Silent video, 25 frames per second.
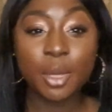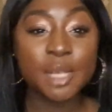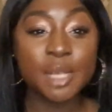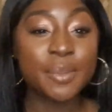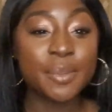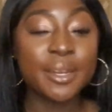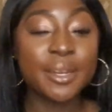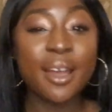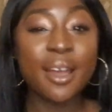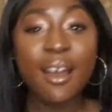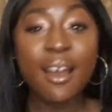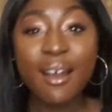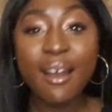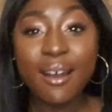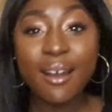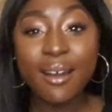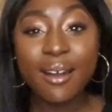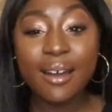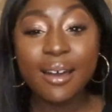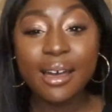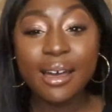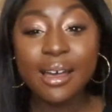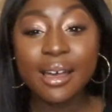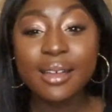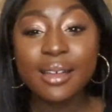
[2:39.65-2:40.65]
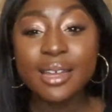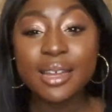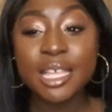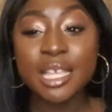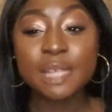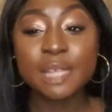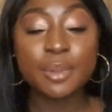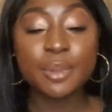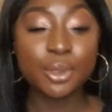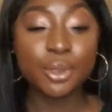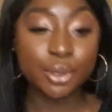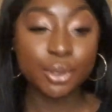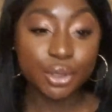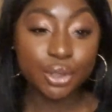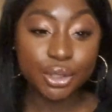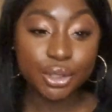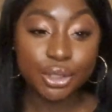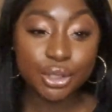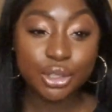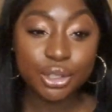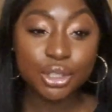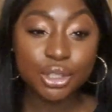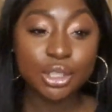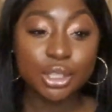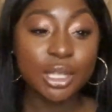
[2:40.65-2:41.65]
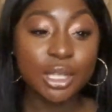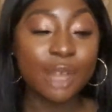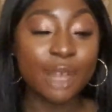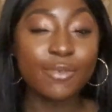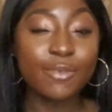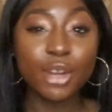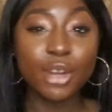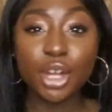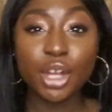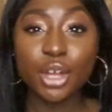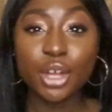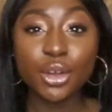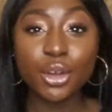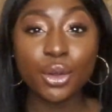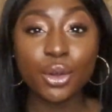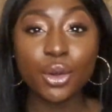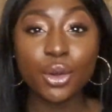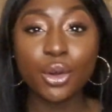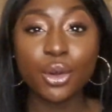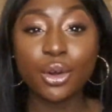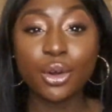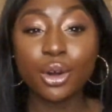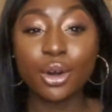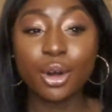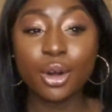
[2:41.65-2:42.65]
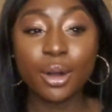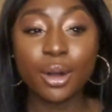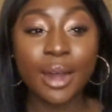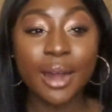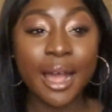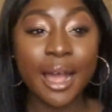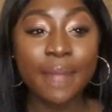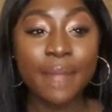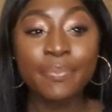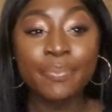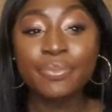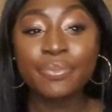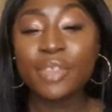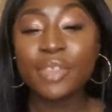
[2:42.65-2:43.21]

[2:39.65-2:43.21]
It's been hard, it's been good, I've learned a lot, like